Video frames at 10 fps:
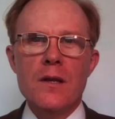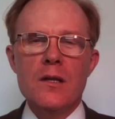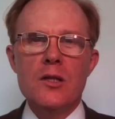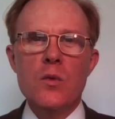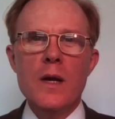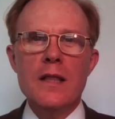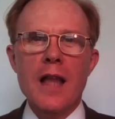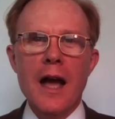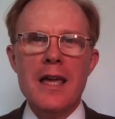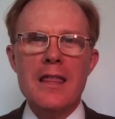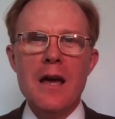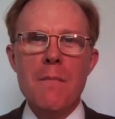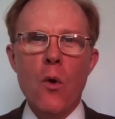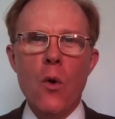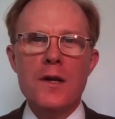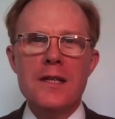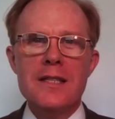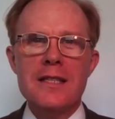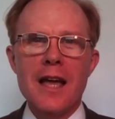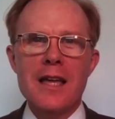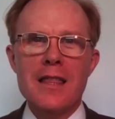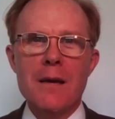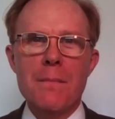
Do we like them or dislike them?